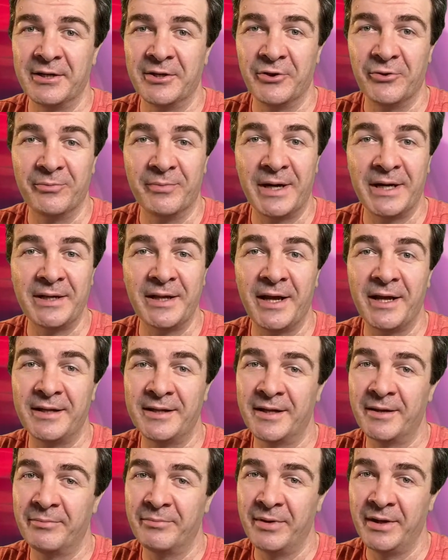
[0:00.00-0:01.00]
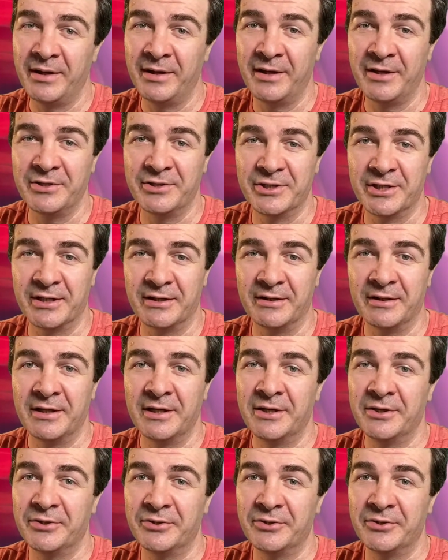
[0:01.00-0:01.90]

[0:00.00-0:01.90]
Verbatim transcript: You might end up being in jail.